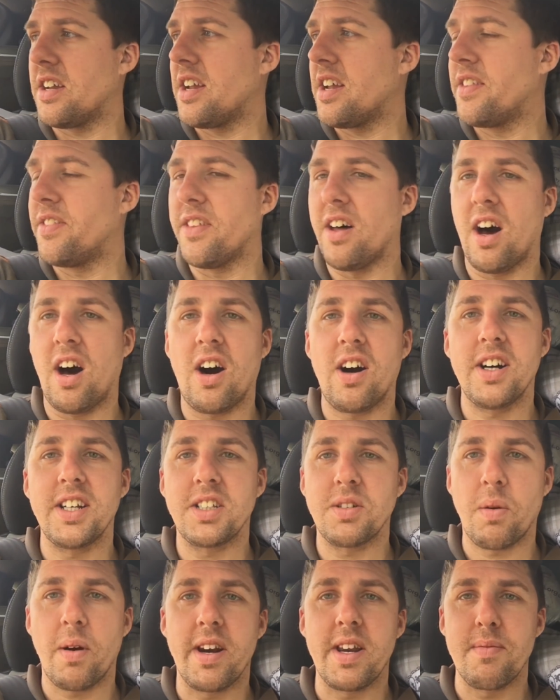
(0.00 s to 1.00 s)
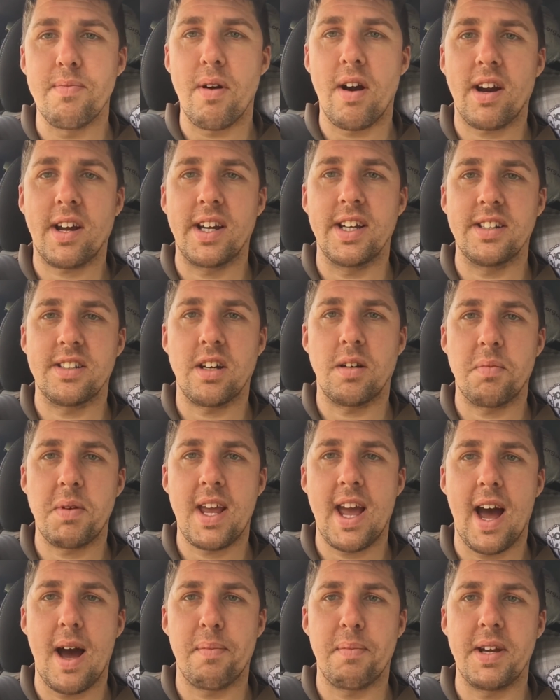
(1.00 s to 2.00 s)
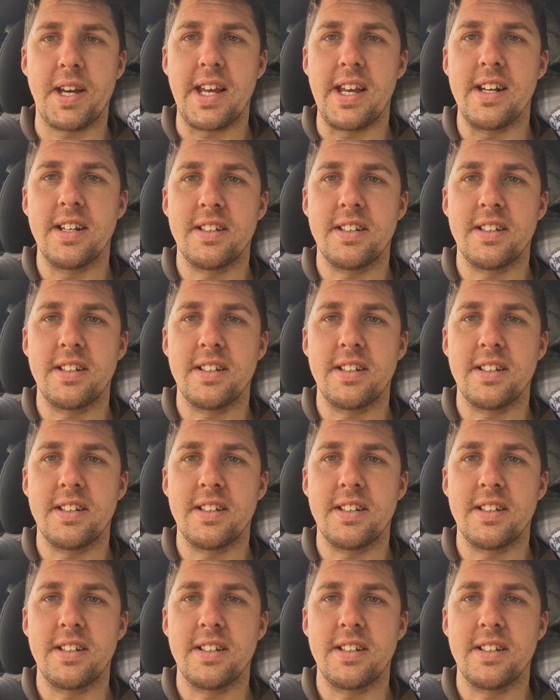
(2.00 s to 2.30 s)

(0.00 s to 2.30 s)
in the high 20 brackets, I'll be happy.